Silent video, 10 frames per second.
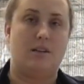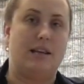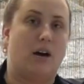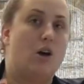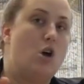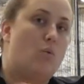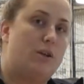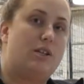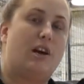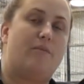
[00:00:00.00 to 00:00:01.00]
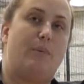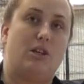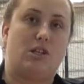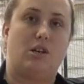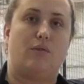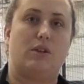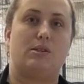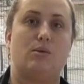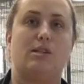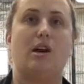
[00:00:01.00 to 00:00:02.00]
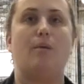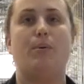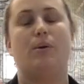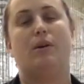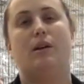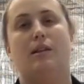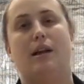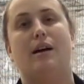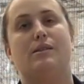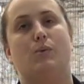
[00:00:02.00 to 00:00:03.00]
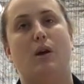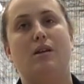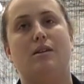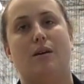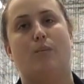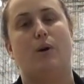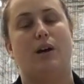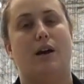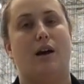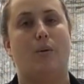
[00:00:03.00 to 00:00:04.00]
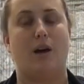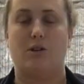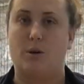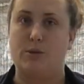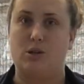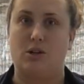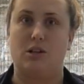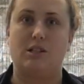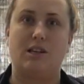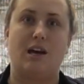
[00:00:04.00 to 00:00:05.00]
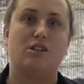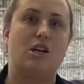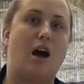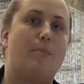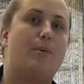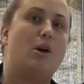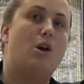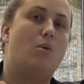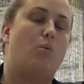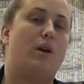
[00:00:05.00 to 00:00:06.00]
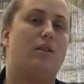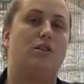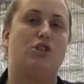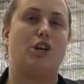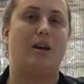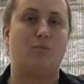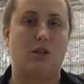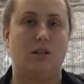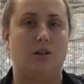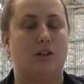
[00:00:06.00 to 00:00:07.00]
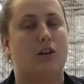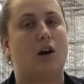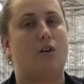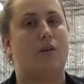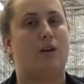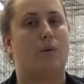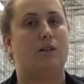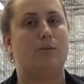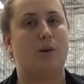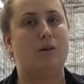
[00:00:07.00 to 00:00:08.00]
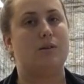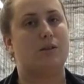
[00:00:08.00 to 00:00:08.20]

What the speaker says: Now, we did have Beach Vic Schools Cup last week, and we had an opportunity to catch up with James Shill and Carl van Rensburg.